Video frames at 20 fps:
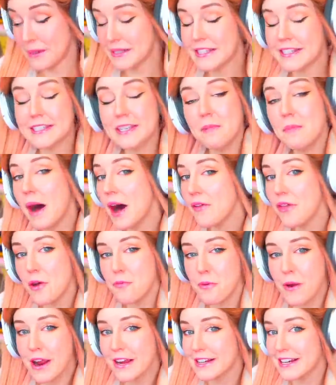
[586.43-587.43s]
but somehow
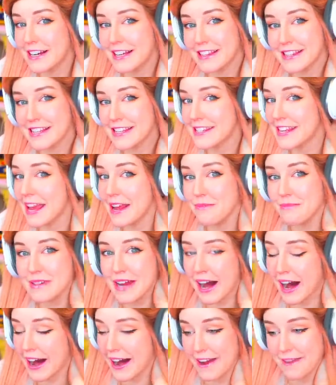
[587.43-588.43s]
they're pregnant at the same
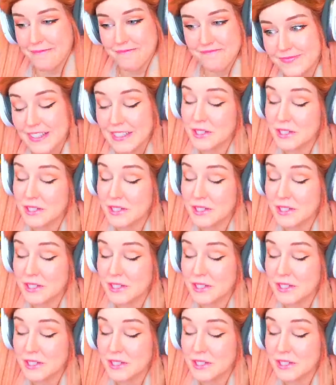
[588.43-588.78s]
time.